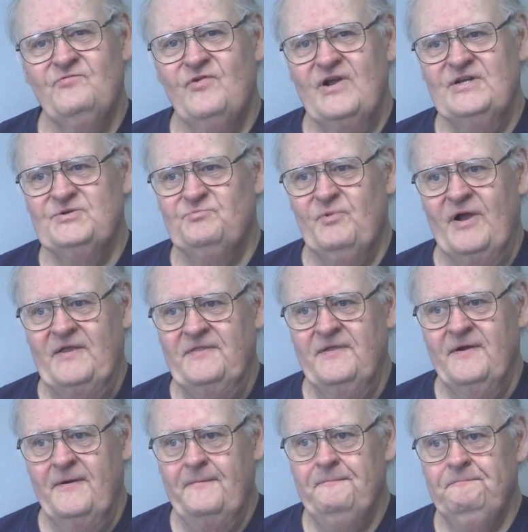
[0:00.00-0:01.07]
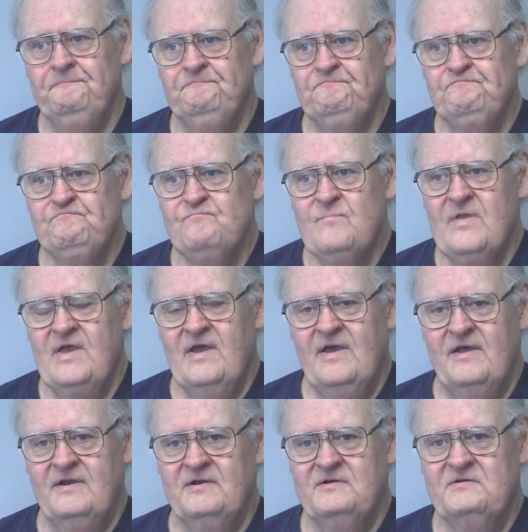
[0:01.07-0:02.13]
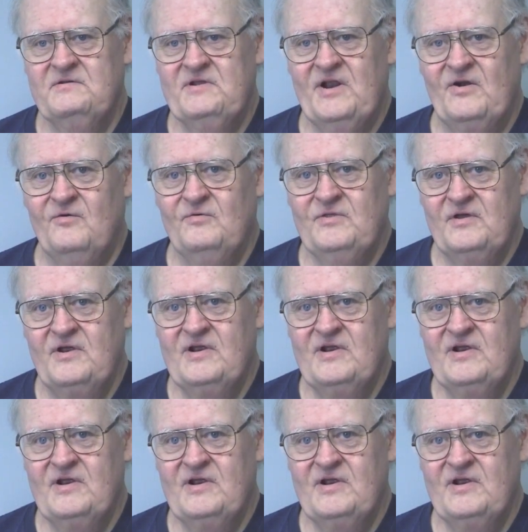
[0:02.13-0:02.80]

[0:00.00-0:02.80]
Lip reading: French bread there. And you know,